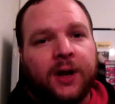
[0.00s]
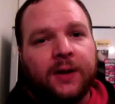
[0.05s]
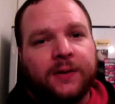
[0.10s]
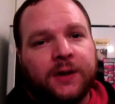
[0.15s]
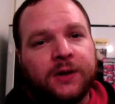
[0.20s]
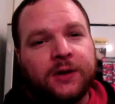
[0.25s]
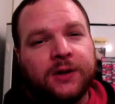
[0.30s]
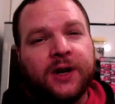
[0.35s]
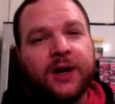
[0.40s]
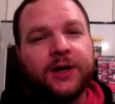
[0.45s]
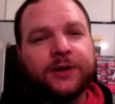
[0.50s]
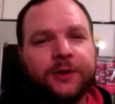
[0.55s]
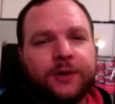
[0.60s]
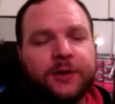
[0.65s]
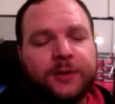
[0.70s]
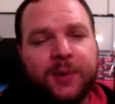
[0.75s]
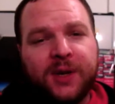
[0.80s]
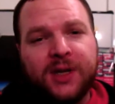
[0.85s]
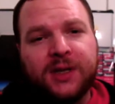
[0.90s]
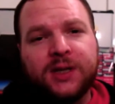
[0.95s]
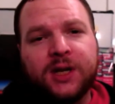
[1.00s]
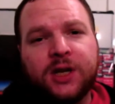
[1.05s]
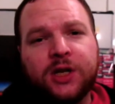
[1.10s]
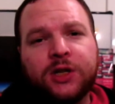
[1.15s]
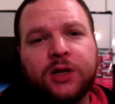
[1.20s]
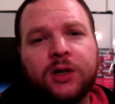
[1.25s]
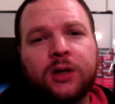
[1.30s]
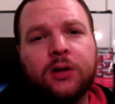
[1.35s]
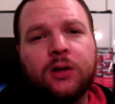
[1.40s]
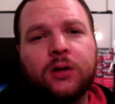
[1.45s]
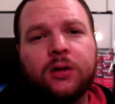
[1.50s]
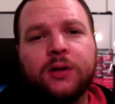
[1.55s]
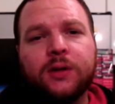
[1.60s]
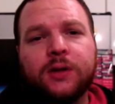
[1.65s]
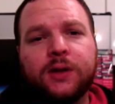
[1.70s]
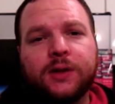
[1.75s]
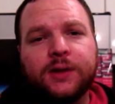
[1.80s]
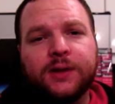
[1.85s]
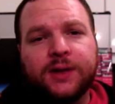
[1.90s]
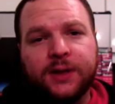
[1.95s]
at the International Space Station
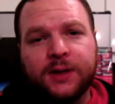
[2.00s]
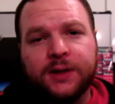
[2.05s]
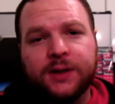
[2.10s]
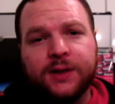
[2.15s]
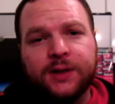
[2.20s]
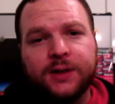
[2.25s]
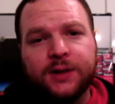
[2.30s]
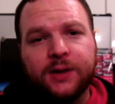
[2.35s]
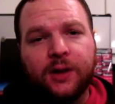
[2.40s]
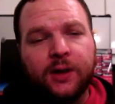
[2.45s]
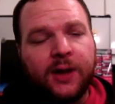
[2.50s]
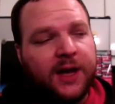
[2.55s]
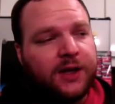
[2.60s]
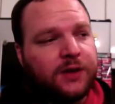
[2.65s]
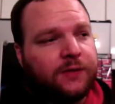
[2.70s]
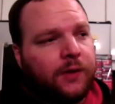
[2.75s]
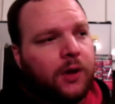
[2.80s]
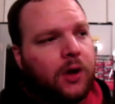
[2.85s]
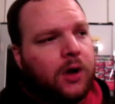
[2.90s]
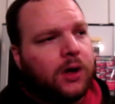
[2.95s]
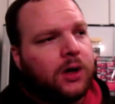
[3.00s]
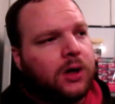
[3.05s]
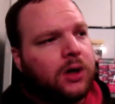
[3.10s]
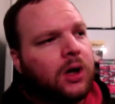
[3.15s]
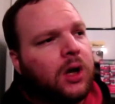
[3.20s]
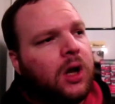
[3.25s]
since the last vlog.